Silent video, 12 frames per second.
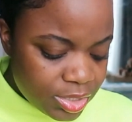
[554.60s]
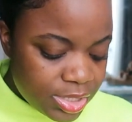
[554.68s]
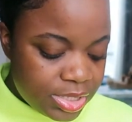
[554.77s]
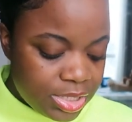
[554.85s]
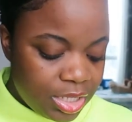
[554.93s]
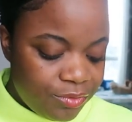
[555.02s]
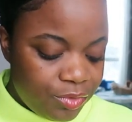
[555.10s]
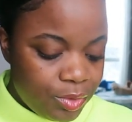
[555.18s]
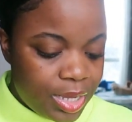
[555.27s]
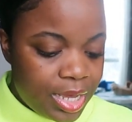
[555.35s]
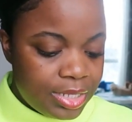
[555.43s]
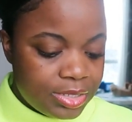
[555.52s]
just to give you
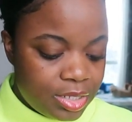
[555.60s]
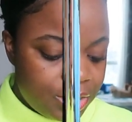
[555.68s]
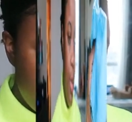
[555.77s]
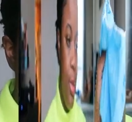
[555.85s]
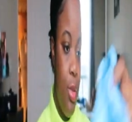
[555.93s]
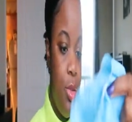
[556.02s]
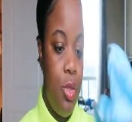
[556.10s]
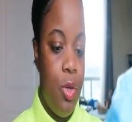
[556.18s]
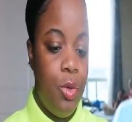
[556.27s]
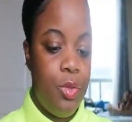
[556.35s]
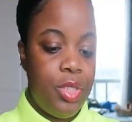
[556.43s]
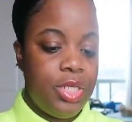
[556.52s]
guys another heads
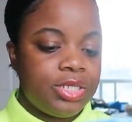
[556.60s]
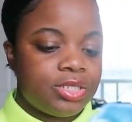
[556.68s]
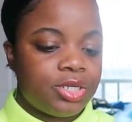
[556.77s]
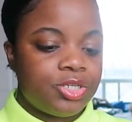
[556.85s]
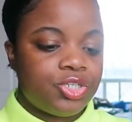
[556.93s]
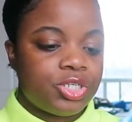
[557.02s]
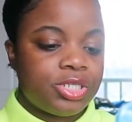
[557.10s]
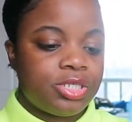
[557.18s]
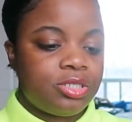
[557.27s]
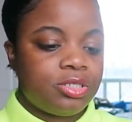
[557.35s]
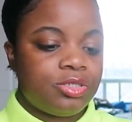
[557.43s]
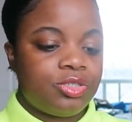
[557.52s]
up, these are
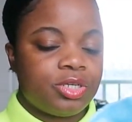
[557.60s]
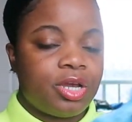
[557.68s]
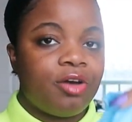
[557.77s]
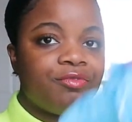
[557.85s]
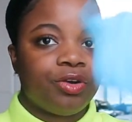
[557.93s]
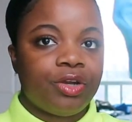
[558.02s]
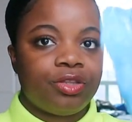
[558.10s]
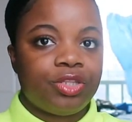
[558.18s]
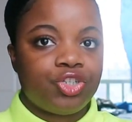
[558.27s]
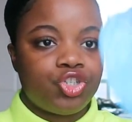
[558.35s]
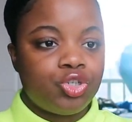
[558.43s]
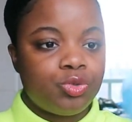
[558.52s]
just to cover
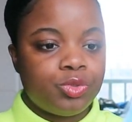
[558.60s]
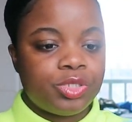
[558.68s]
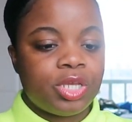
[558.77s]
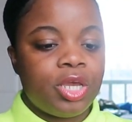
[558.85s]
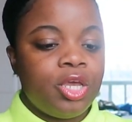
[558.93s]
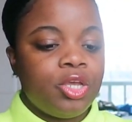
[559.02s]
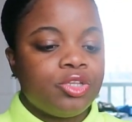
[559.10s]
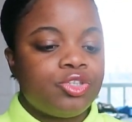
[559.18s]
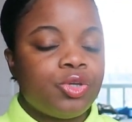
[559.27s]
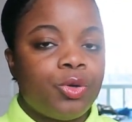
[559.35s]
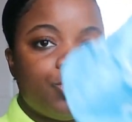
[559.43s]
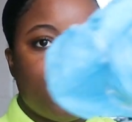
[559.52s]
the shoes,
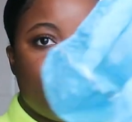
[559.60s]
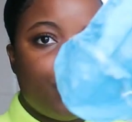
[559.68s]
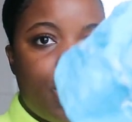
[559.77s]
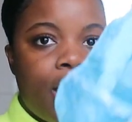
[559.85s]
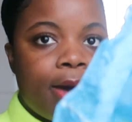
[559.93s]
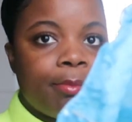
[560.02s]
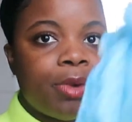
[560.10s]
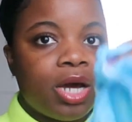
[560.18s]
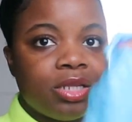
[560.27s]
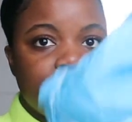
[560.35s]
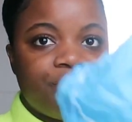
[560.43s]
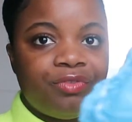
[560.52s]
so no
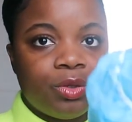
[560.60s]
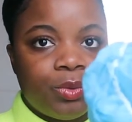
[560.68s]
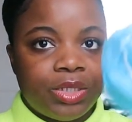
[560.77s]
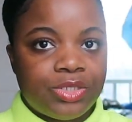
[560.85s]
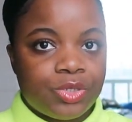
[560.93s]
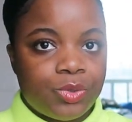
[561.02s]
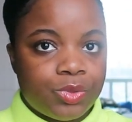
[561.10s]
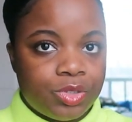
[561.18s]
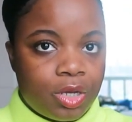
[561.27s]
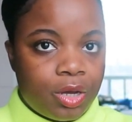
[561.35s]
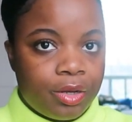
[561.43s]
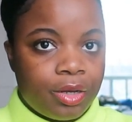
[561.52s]
bodily fluids
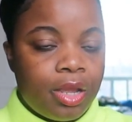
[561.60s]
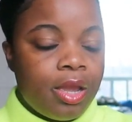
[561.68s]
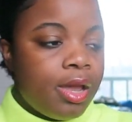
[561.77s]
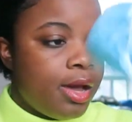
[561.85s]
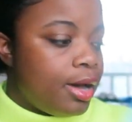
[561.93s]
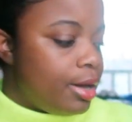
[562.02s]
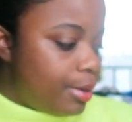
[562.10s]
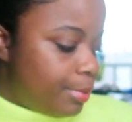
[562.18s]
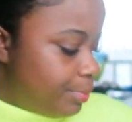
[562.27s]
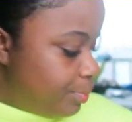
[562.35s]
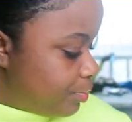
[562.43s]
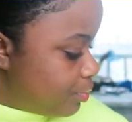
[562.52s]
goes on
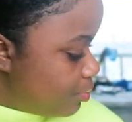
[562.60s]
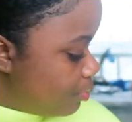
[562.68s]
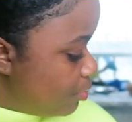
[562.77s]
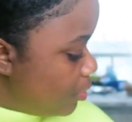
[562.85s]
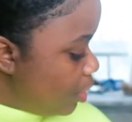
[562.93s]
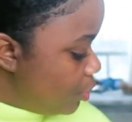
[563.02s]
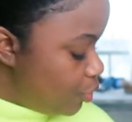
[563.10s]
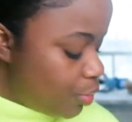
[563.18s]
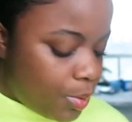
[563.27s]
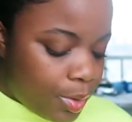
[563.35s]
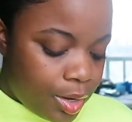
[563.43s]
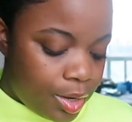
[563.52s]

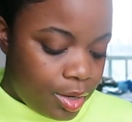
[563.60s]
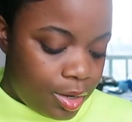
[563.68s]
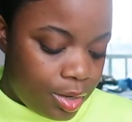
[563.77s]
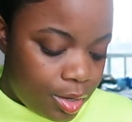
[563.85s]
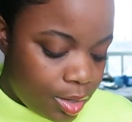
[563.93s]
your